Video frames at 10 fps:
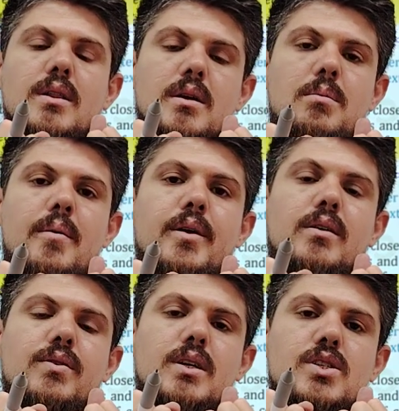The
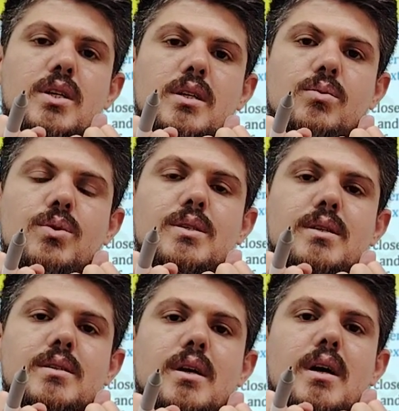moment of inertia
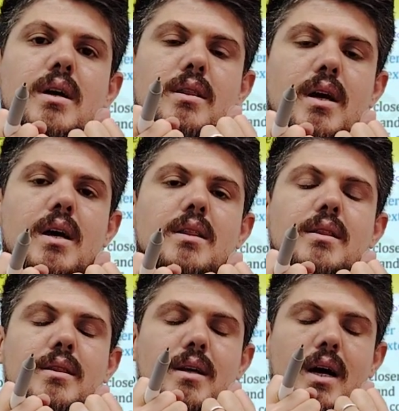decreases,
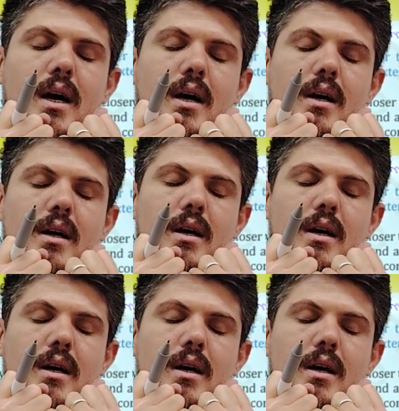then the